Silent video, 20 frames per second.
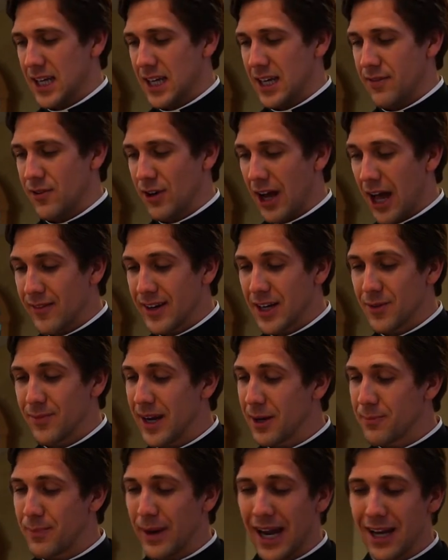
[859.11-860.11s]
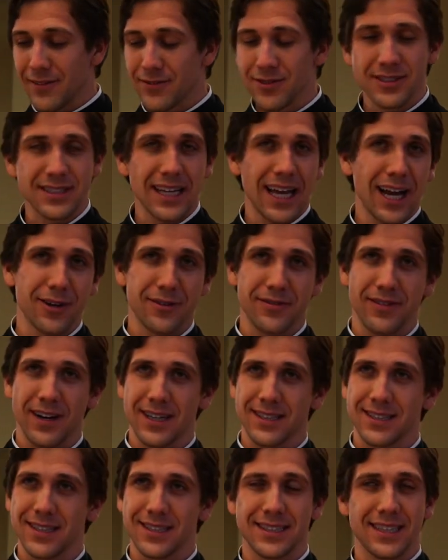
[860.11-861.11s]
If you're having to make painful
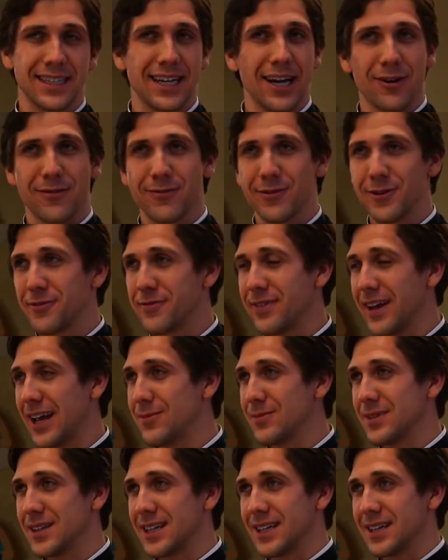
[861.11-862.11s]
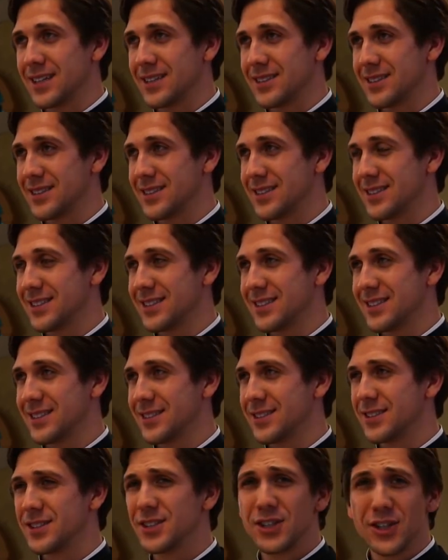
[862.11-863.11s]
sacrifices to care for your family,
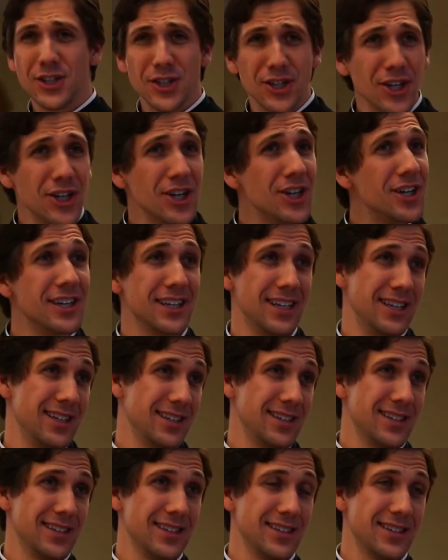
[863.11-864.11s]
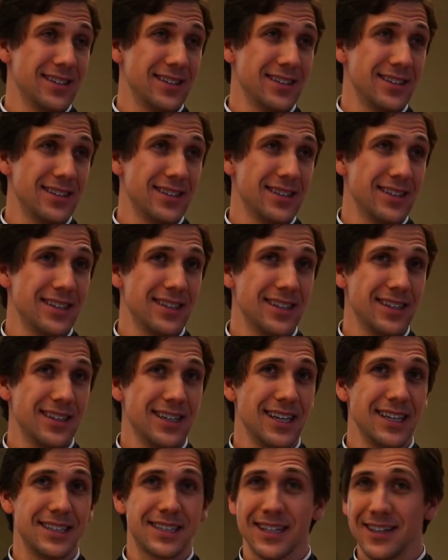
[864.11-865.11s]
good.
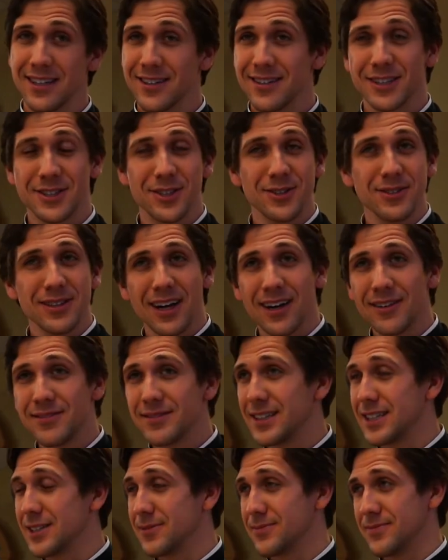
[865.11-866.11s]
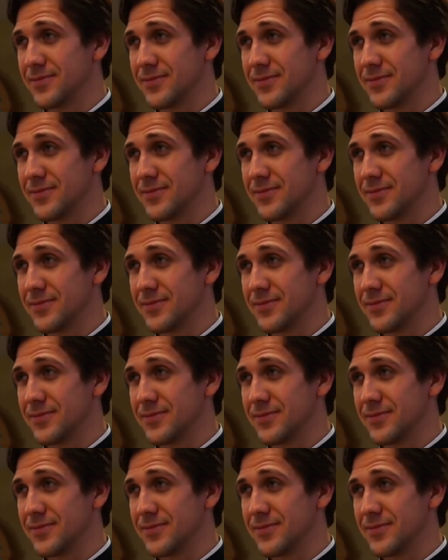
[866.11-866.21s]
It's clear that you love them.